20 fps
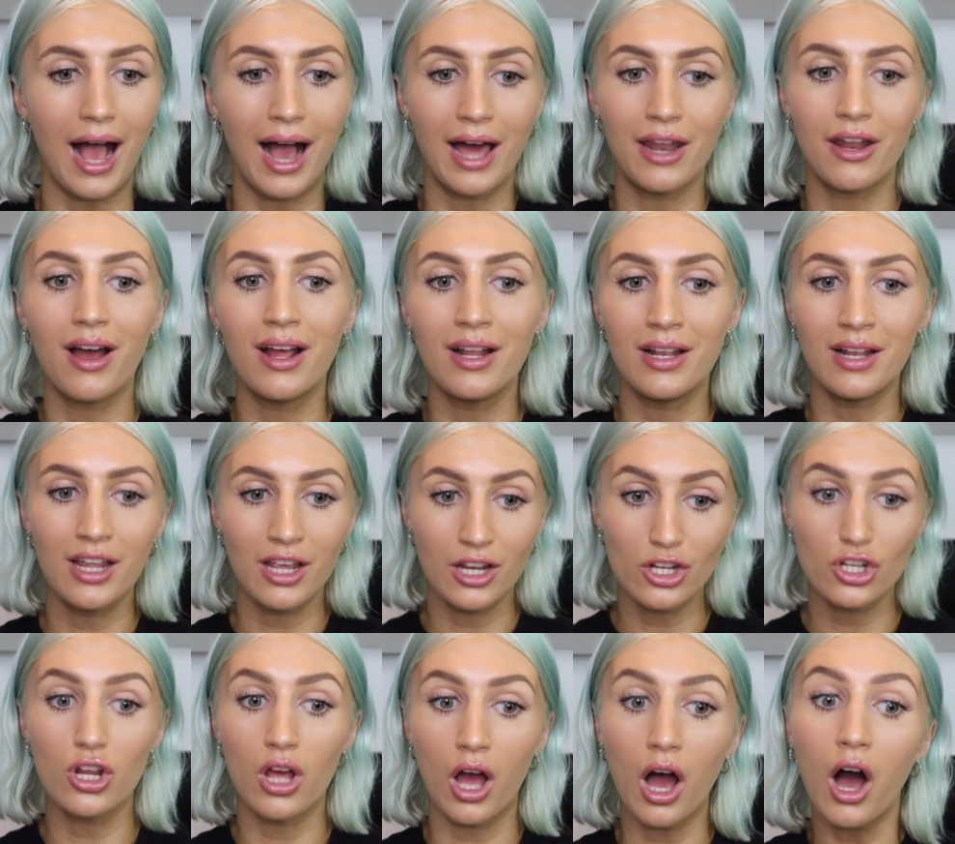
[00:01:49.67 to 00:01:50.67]
and I
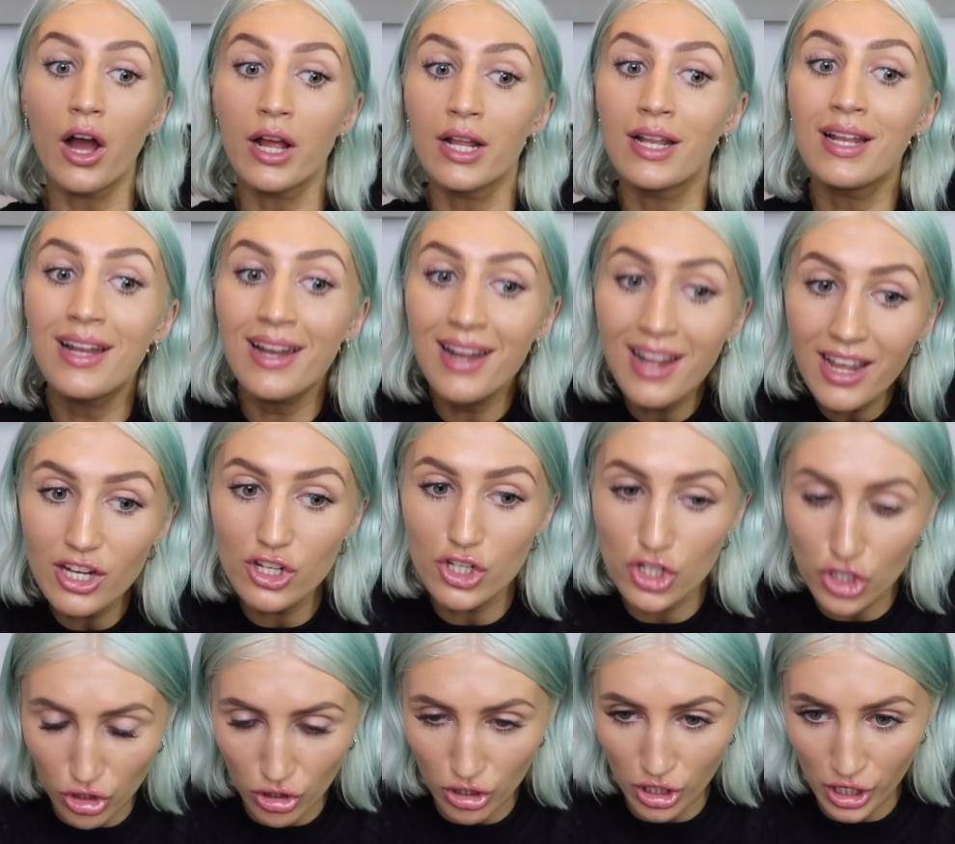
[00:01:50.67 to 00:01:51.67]

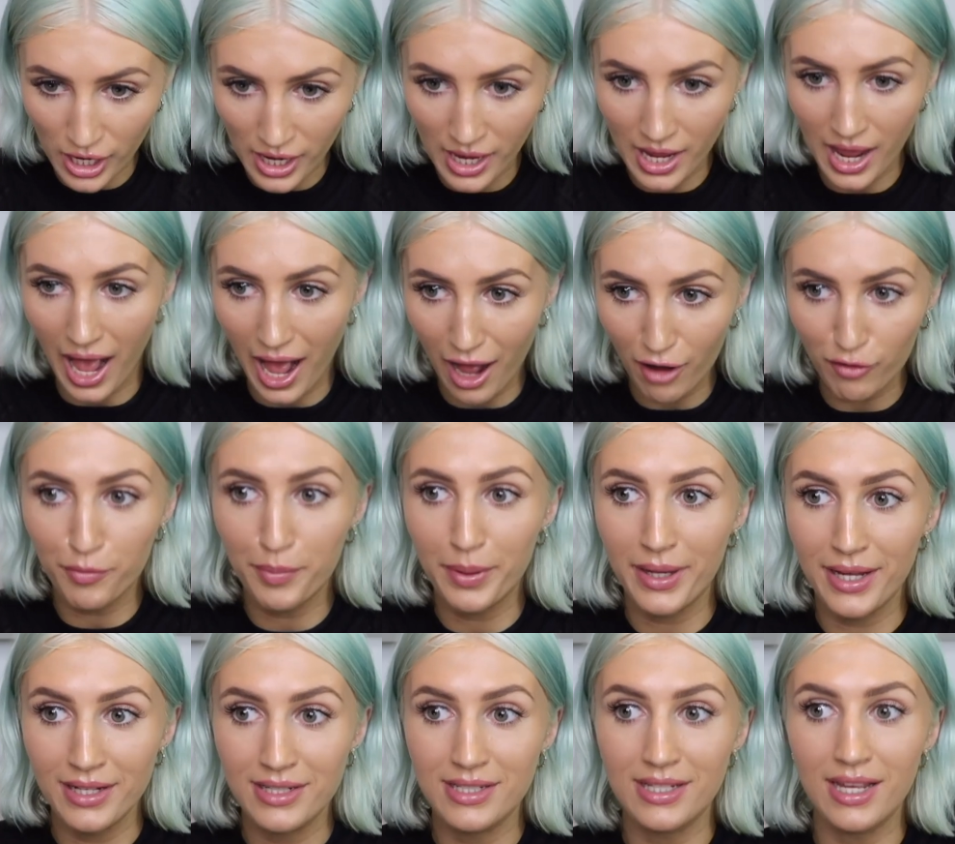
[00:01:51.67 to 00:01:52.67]
literally have
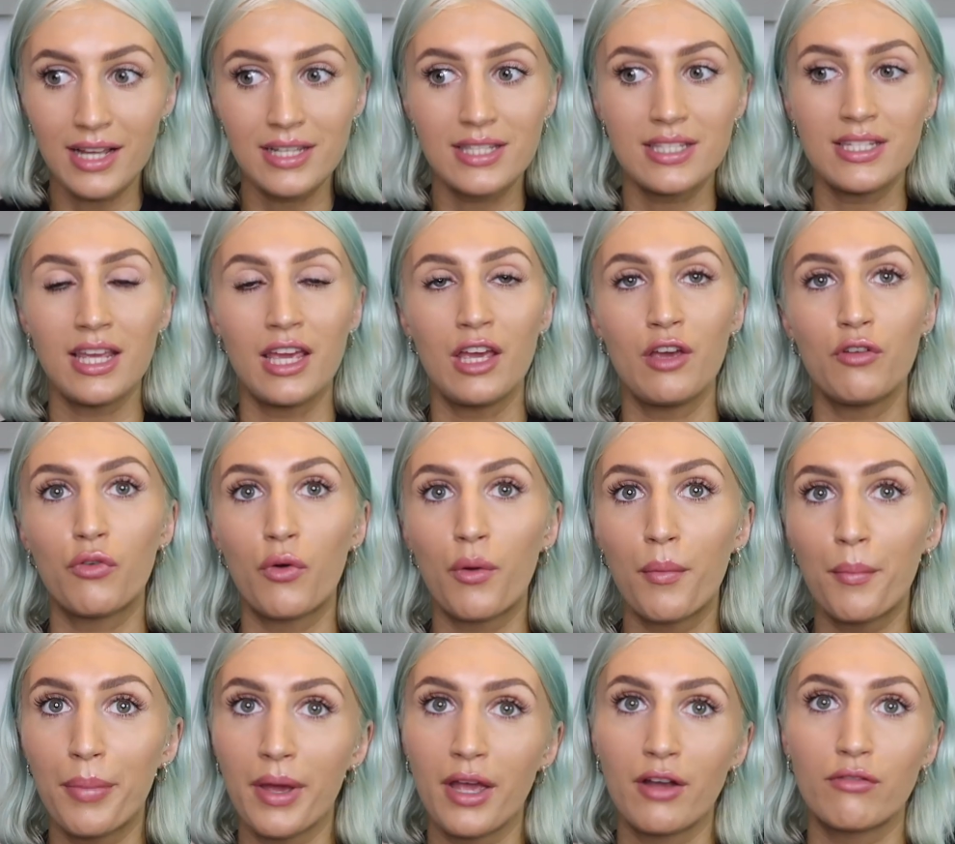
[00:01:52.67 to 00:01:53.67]
PTSD
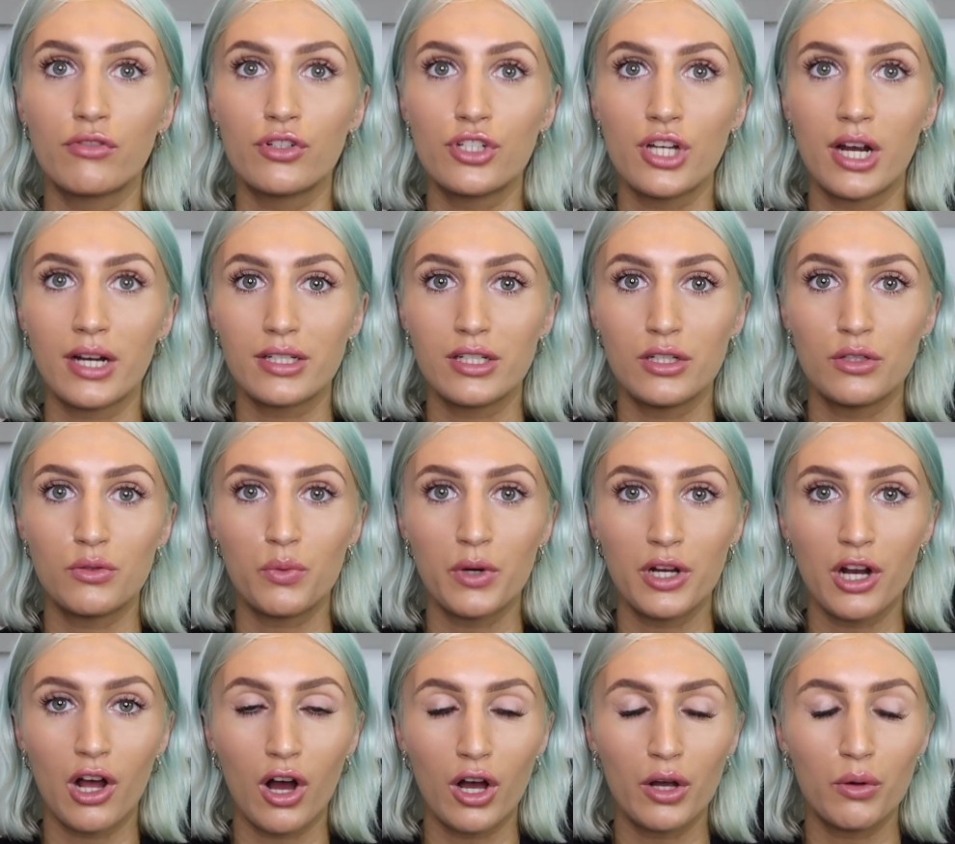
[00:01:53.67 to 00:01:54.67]
from being rejected
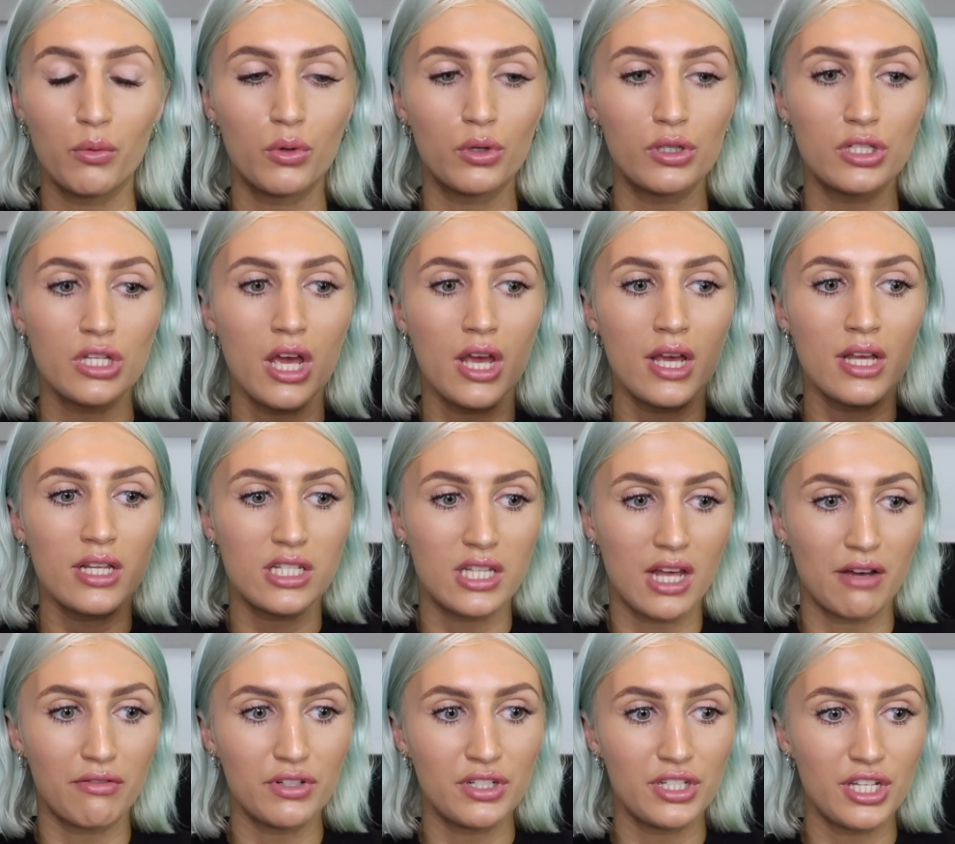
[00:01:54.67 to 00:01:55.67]
when I was
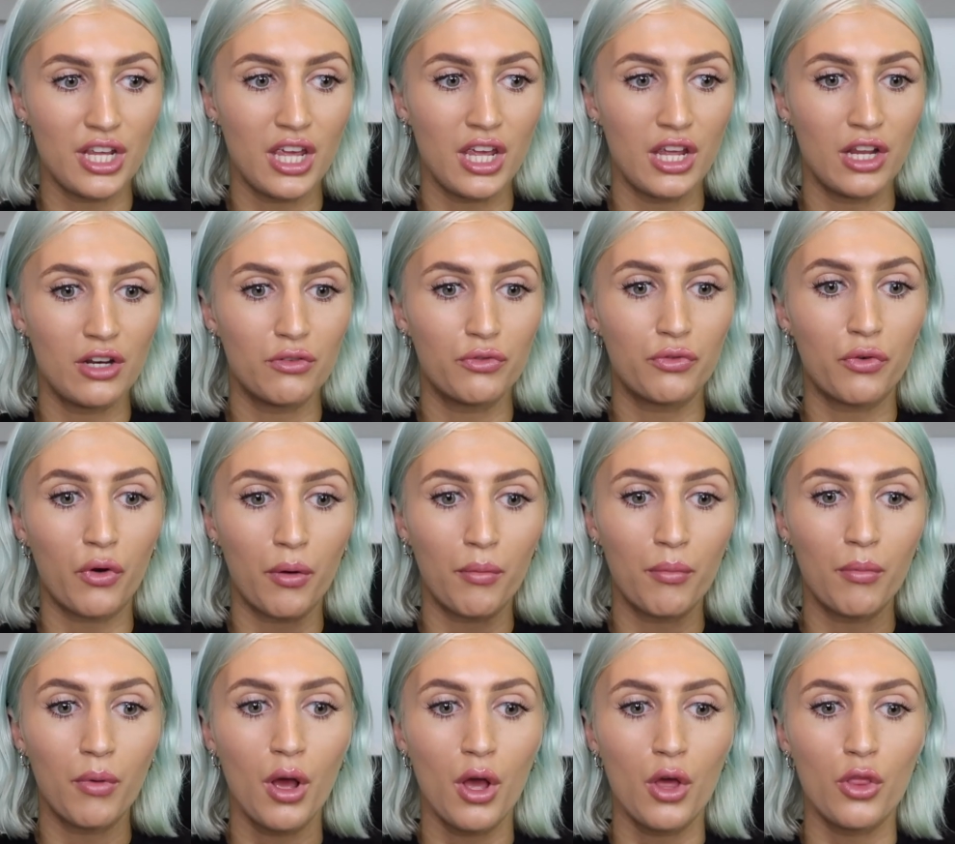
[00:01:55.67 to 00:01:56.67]
17
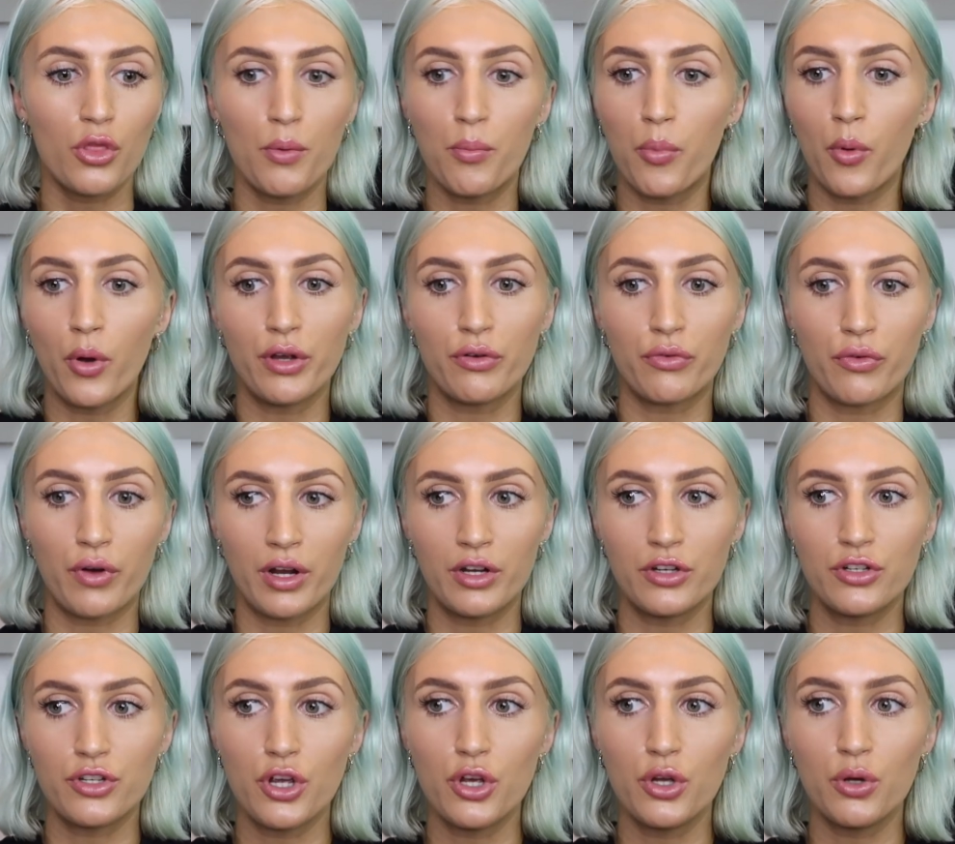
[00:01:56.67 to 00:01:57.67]
from the
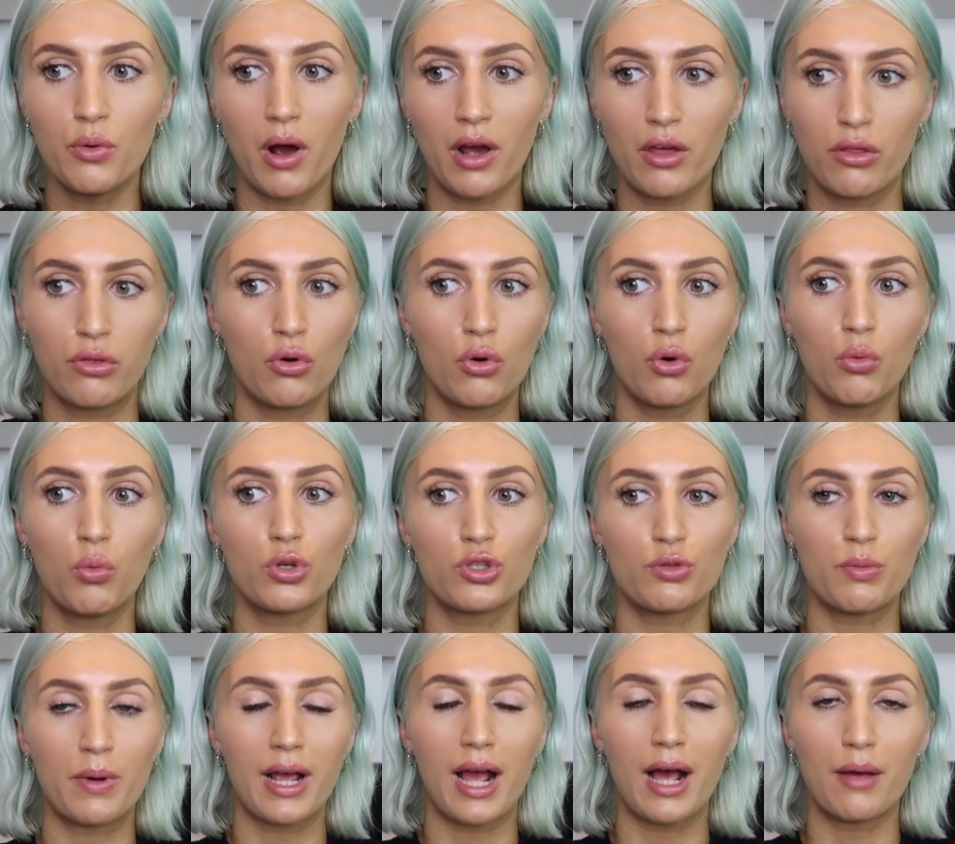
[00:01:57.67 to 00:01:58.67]
boyfriend who I thought
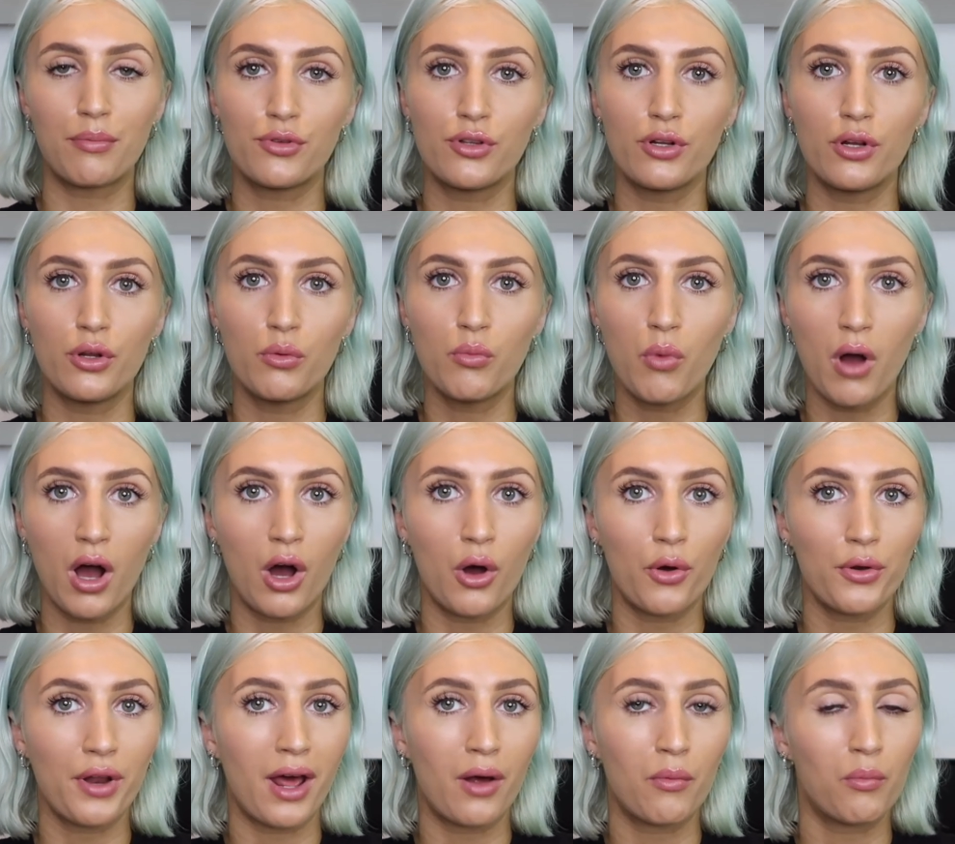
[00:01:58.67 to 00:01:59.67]
was my absolute
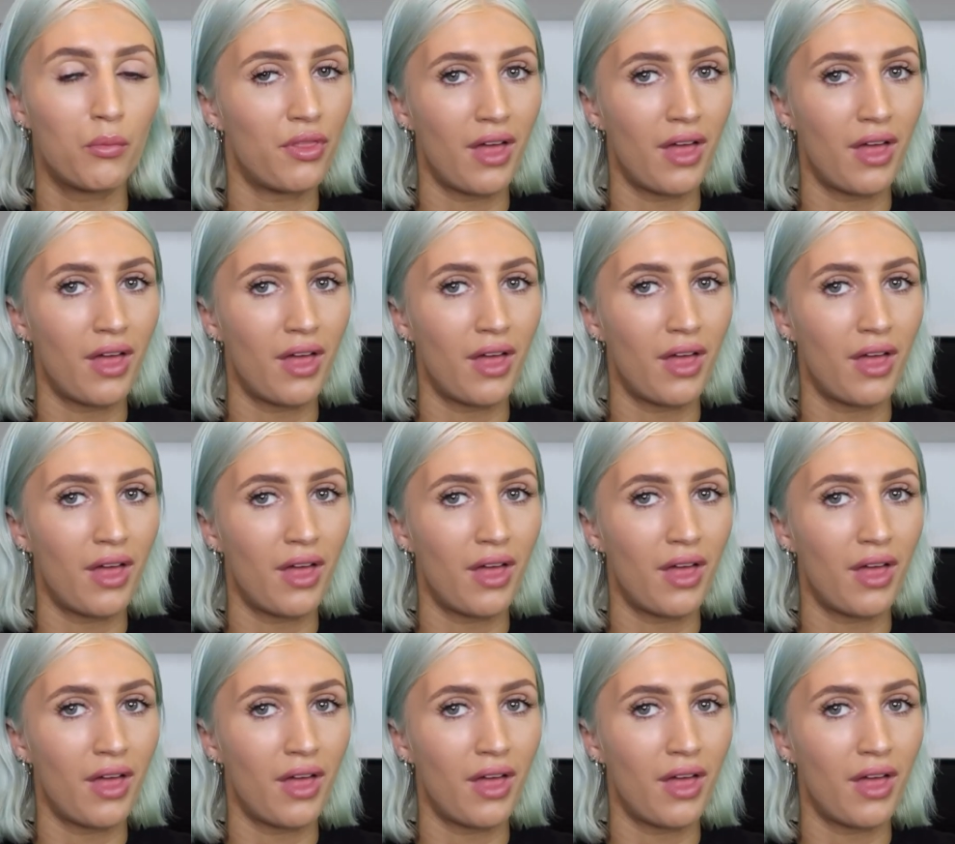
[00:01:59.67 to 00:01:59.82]
world, and